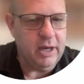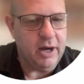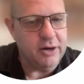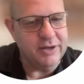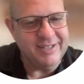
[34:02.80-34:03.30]

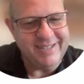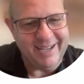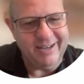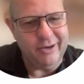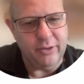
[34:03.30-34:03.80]

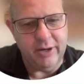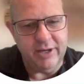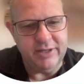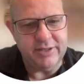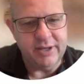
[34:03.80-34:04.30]
110
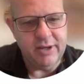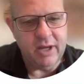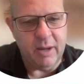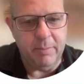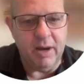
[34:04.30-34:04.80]
degrees
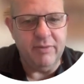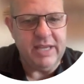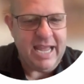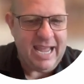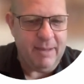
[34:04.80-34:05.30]
above
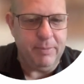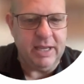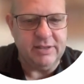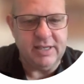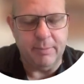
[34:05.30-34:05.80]
the
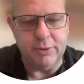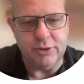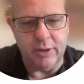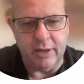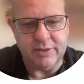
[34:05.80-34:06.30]
ambient
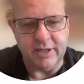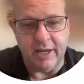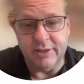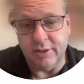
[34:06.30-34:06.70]
temperature outside.